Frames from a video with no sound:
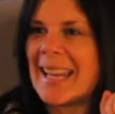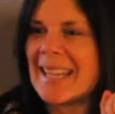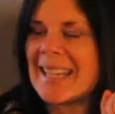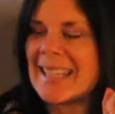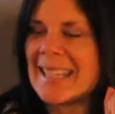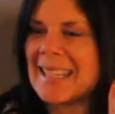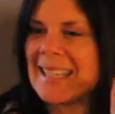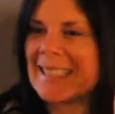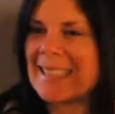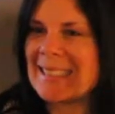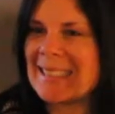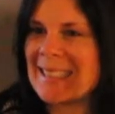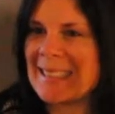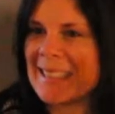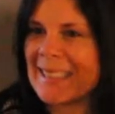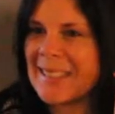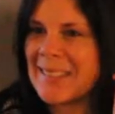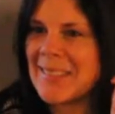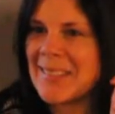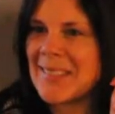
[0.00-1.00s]
He
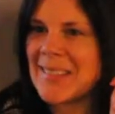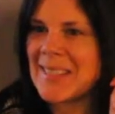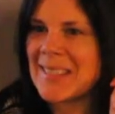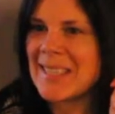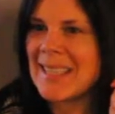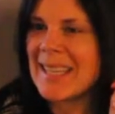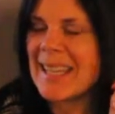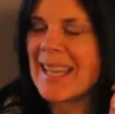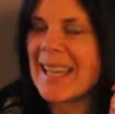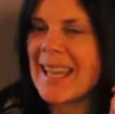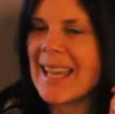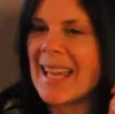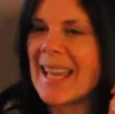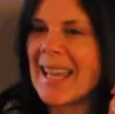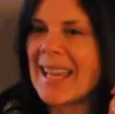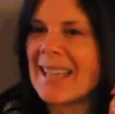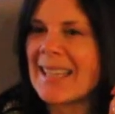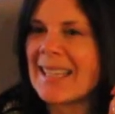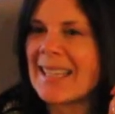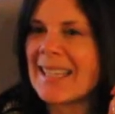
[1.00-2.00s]
leaves
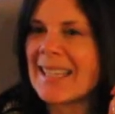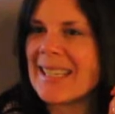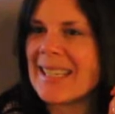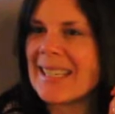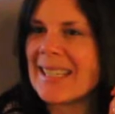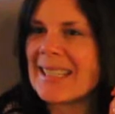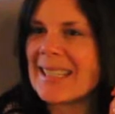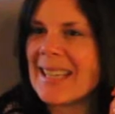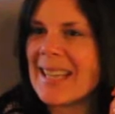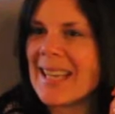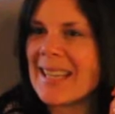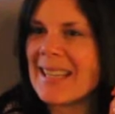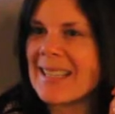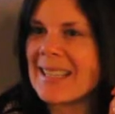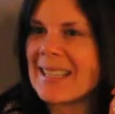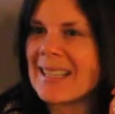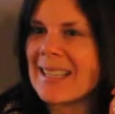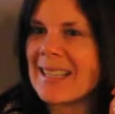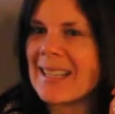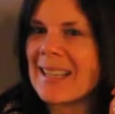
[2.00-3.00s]
and he
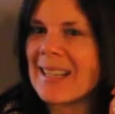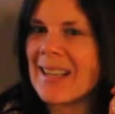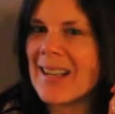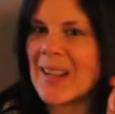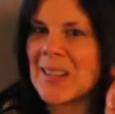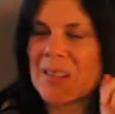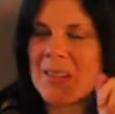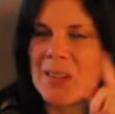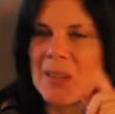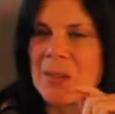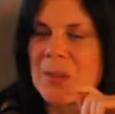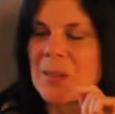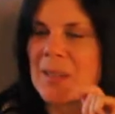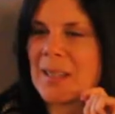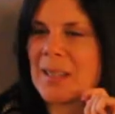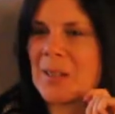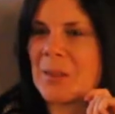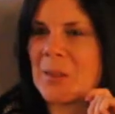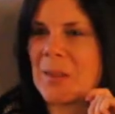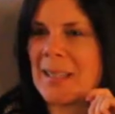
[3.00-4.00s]
says, I'll see you
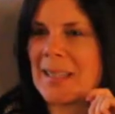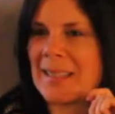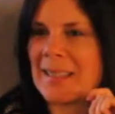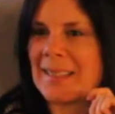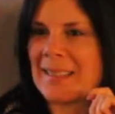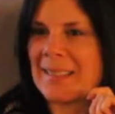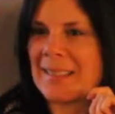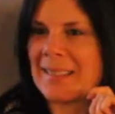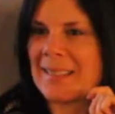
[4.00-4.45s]
next week.